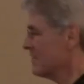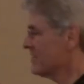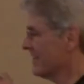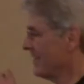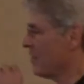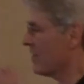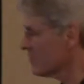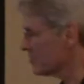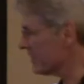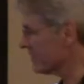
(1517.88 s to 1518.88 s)
if it's part
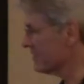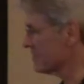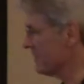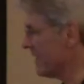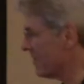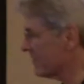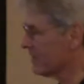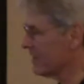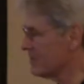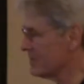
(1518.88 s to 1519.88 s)
of objectivism now, the
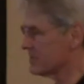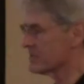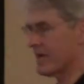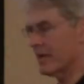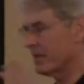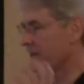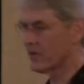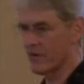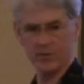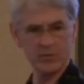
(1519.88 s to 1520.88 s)
claim is it's tightly
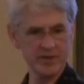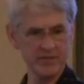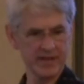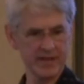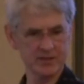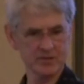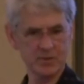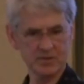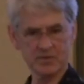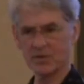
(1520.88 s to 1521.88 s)
integrated with everything else.
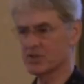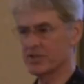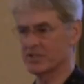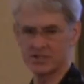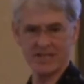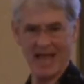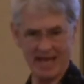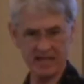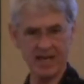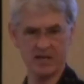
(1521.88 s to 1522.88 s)
Well, suppose she just
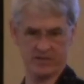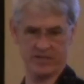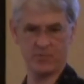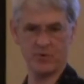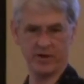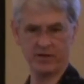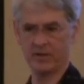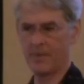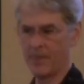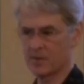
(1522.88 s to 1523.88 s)
hadn't gotten to that point.
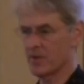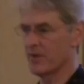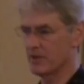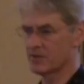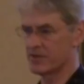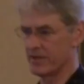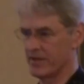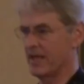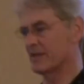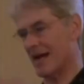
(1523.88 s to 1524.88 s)
Someone else
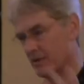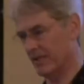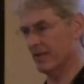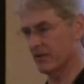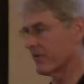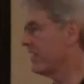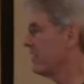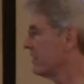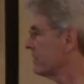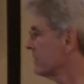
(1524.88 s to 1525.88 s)
did and tightly
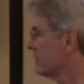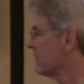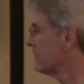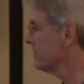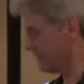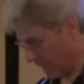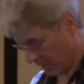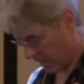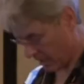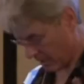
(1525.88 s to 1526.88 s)
integrated it.
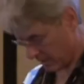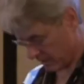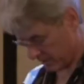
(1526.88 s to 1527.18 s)
Uh,